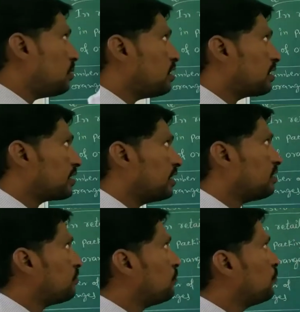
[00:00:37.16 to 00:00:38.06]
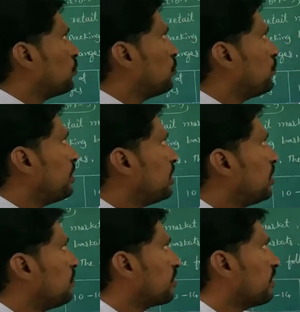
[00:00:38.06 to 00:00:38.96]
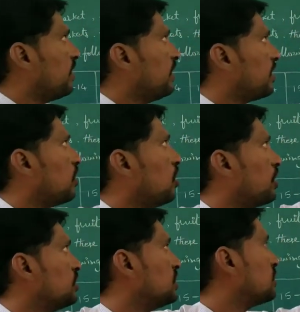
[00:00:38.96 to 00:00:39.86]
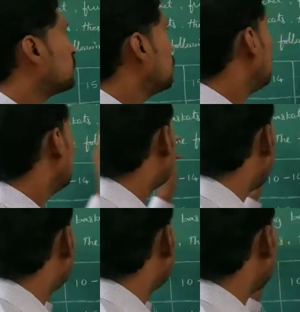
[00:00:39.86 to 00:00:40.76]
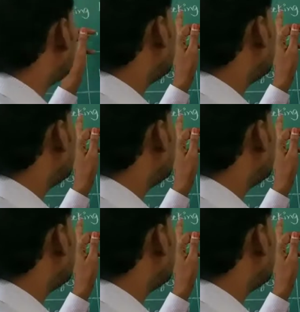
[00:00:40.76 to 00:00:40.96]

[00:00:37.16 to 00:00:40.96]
retail market, fruit vendor was selling oranges kept